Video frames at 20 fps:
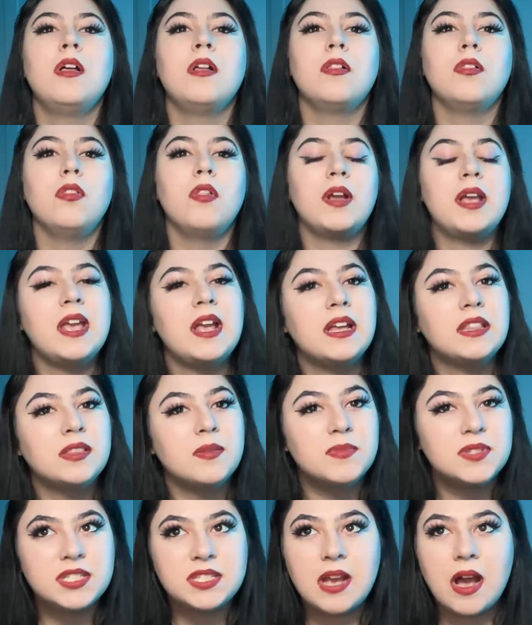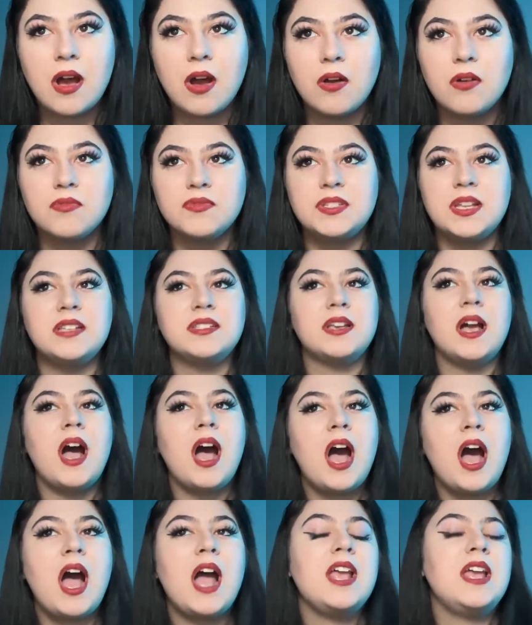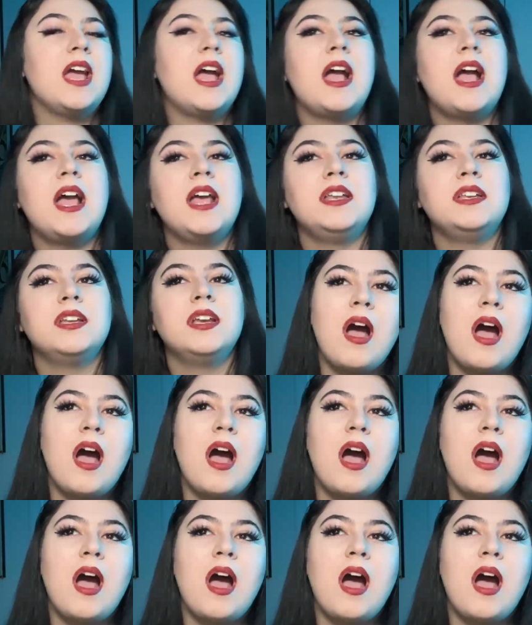looking at themselves as a high-end,